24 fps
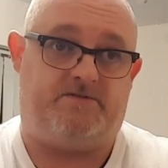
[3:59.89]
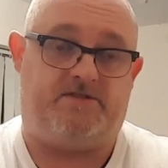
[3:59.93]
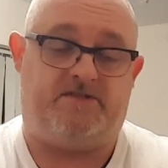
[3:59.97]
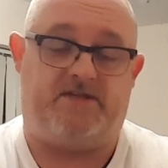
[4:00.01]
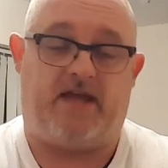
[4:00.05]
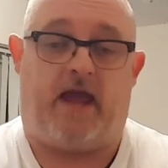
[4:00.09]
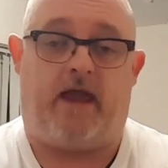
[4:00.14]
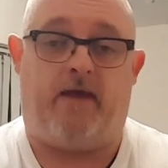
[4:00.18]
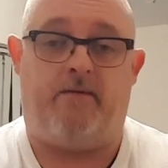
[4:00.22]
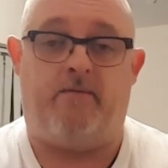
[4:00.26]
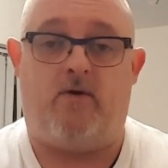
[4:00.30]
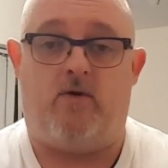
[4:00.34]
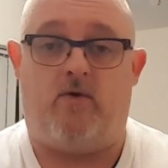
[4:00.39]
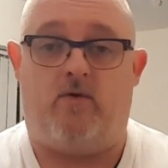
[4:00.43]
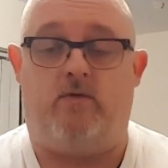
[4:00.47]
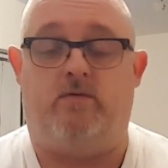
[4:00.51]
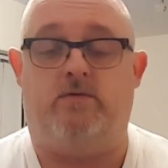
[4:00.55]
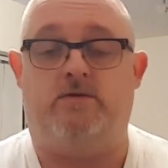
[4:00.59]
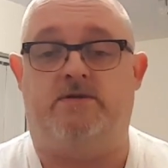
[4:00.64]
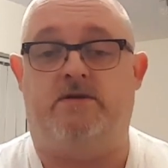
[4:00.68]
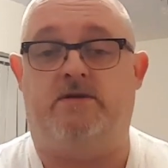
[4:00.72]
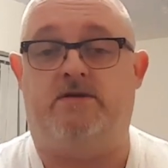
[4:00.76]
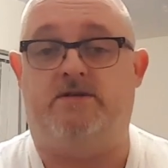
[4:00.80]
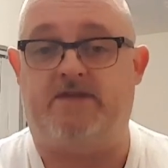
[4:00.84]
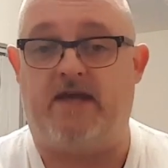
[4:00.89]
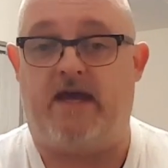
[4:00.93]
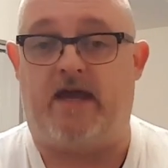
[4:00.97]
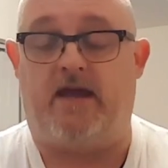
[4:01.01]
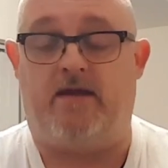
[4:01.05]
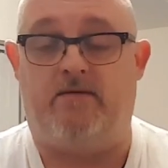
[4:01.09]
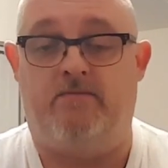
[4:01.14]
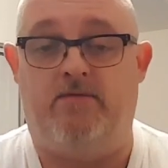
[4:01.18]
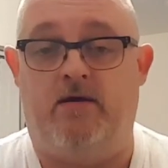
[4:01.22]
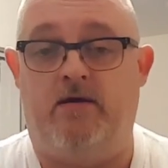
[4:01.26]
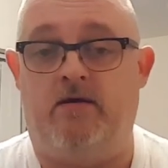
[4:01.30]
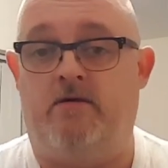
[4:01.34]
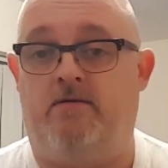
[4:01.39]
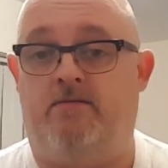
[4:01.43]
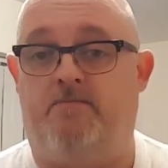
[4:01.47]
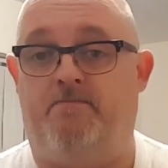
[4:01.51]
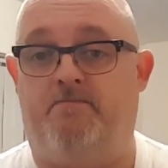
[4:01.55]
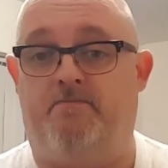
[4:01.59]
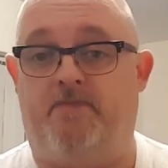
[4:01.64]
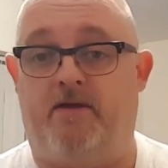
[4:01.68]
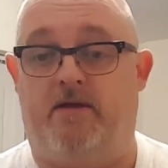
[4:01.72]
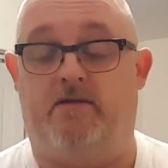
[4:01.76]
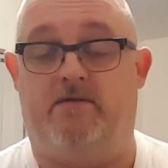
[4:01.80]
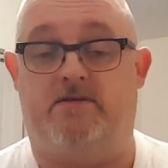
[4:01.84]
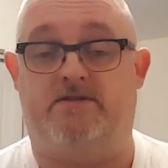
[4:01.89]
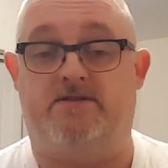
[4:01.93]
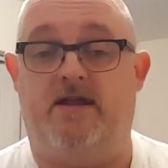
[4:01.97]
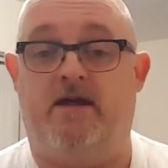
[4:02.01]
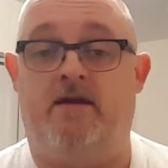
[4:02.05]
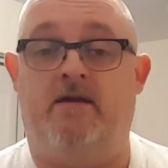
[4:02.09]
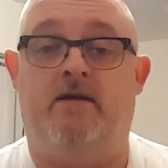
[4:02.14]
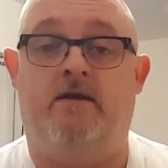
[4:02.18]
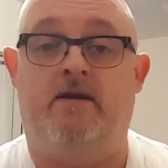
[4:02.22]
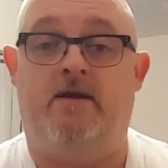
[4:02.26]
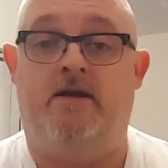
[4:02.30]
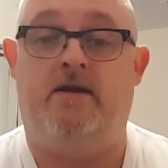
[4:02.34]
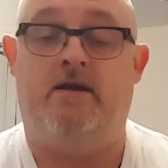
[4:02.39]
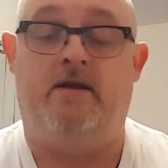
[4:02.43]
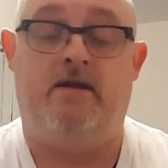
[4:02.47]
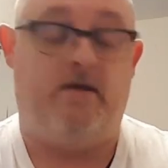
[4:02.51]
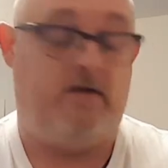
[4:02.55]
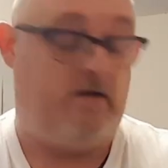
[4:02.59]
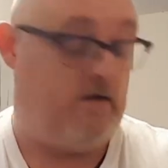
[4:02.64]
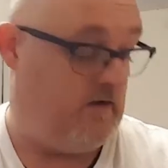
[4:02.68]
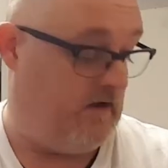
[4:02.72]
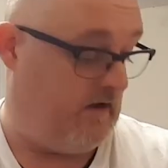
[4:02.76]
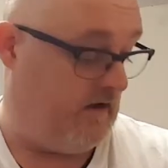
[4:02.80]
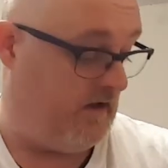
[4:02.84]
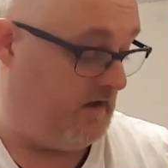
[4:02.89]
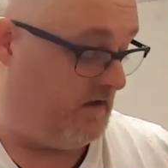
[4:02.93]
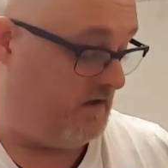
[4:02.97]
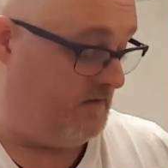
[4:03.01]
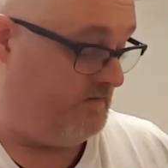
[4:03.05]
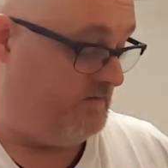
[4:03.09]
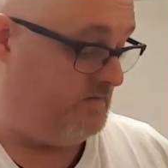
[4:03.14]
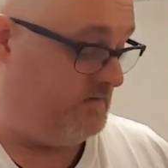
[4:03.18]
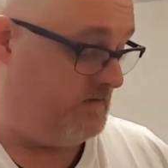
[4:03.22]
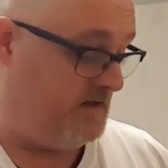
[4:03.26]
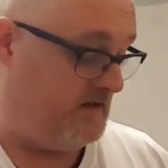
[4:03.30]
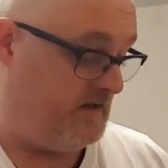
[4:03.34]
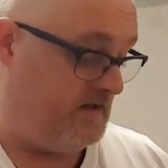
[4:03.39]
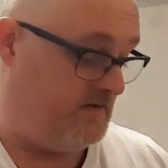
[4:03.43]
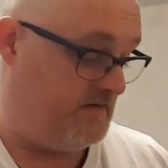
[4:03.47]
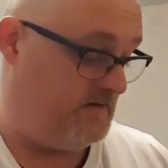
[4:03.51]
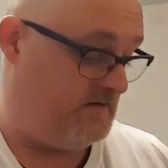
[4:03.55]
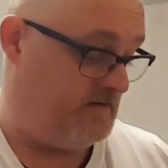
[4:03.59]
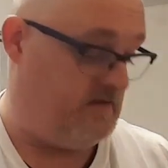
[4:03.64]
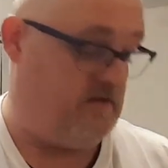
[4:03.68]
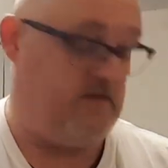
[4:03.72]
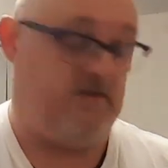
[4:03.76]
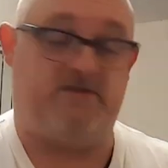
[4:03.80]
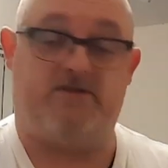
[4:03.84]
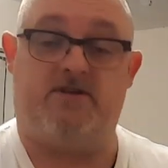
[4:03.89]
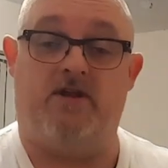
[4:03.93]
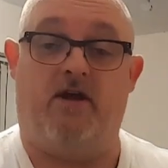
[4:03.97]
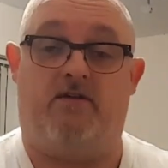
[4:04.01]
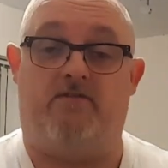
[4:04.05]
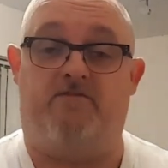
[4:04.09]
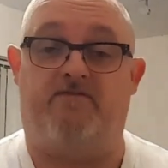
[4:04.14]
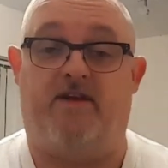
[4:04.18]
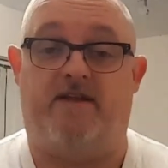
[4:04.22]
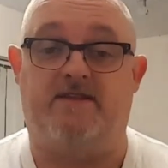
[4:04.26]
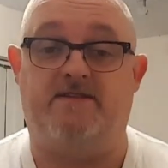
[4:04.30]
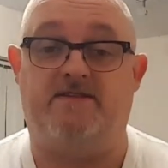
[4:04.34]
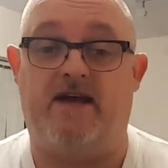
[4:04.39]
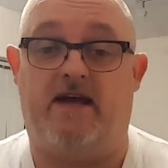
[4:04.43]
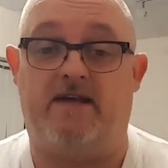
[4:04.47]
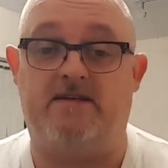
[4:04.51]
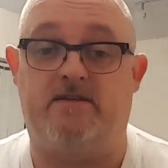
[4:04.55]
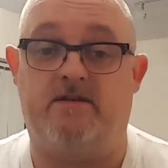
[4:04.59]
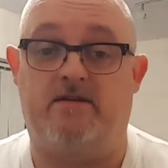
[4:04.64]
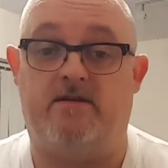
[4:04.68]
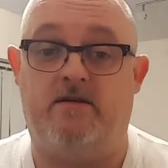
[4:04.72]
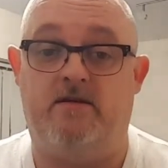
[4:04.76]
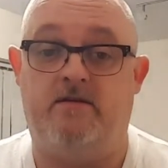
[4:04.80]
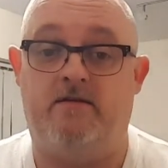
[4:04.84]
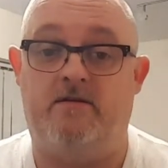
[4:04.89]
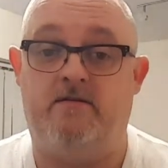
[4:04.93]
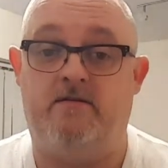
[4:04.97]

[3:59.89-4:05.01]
Same old, same Pilsner. It's nothing fantastic.